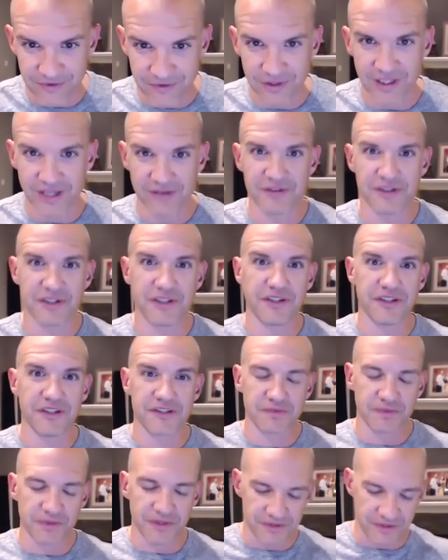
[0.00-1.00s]
for 11
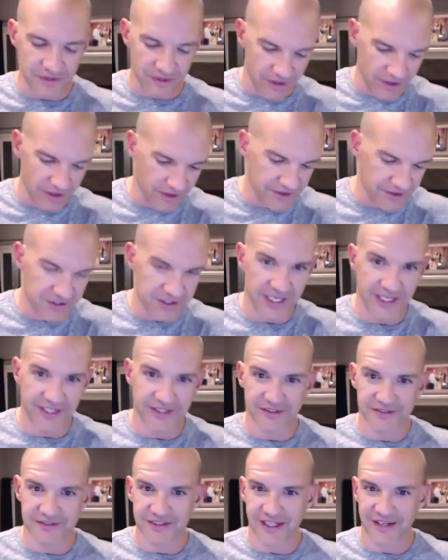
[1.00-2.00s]
years. We use all the
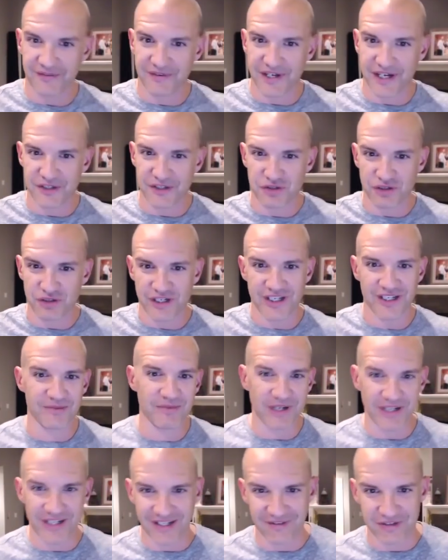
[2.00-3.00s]
channels. I've got training
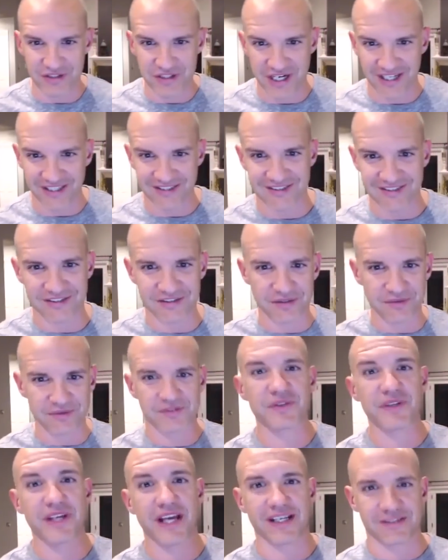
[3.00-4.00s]
by David Jackson. So,
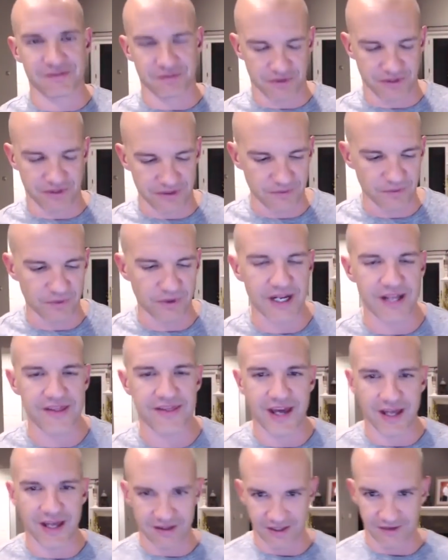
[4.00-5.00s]
so yes, we're, we're at
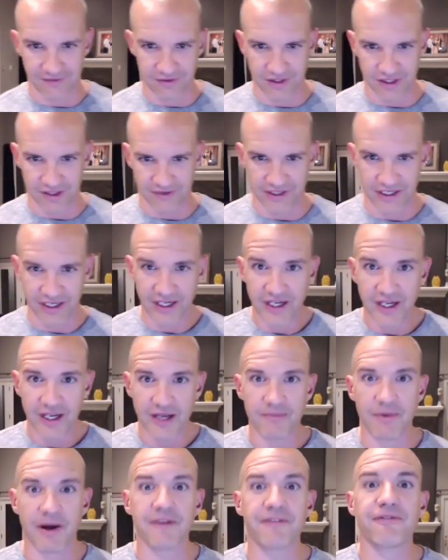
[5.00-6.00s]
that level of it.
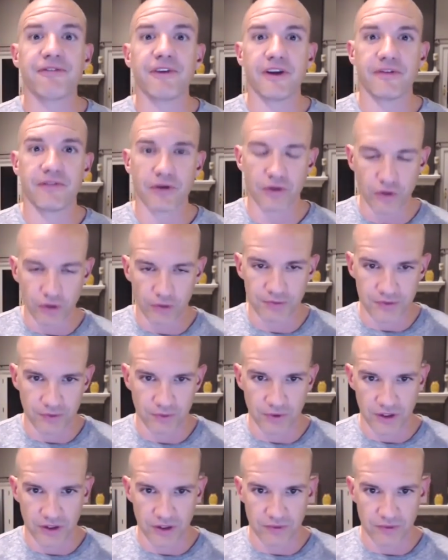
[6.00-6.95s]
My favorite group to work